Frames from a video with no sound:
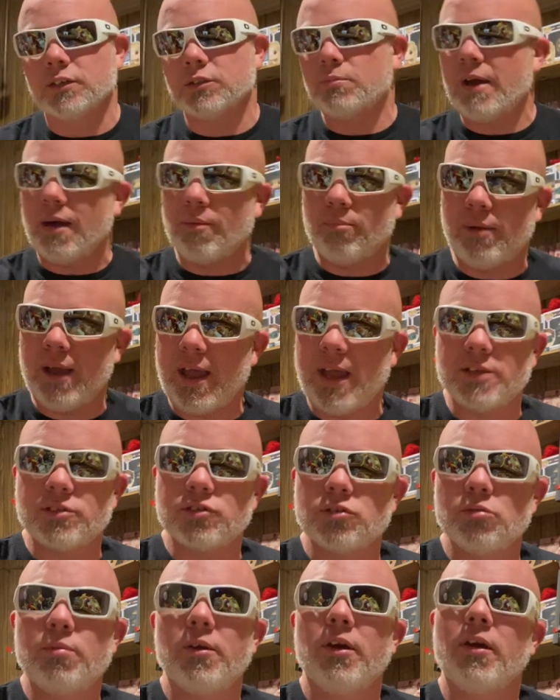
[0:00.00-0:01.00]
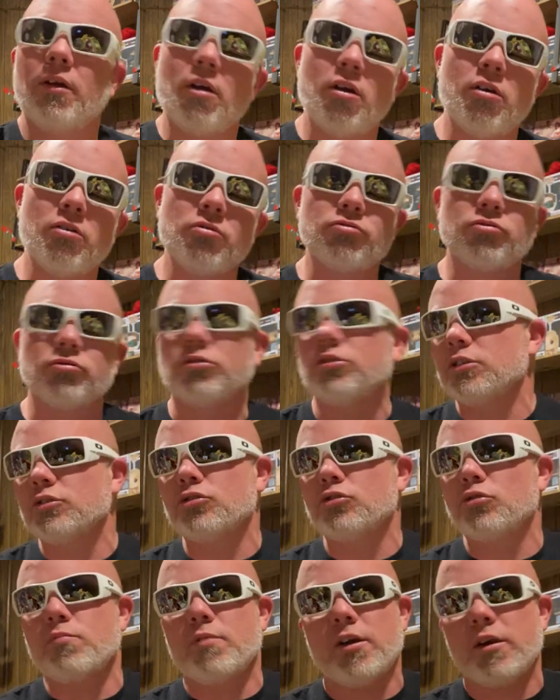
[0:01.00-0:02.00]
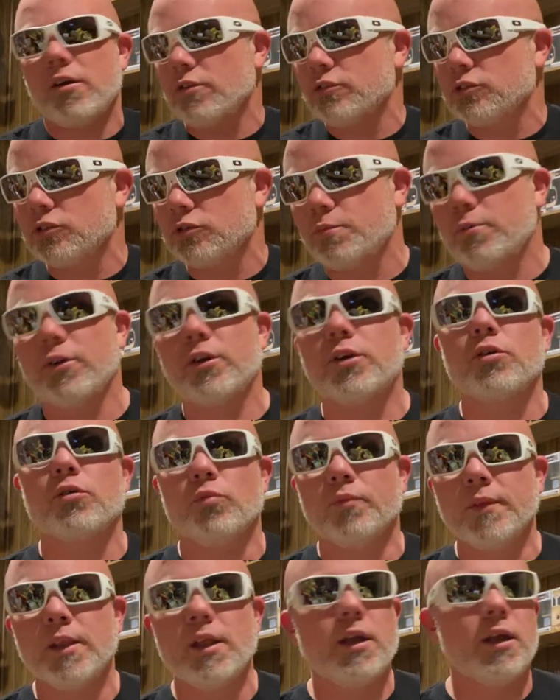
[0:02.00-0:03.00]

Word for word: It's about bad superheroes and good superheroes. It's pretty cool.